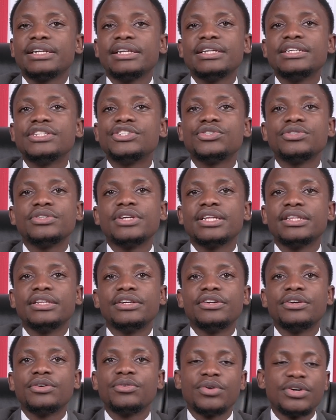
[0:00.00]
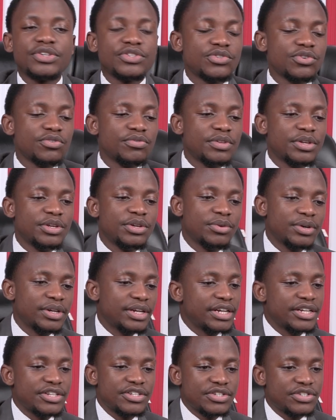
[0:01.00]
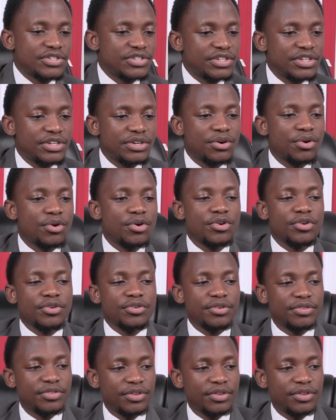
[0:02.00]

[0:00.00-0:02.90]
issued at the request of the UN agency or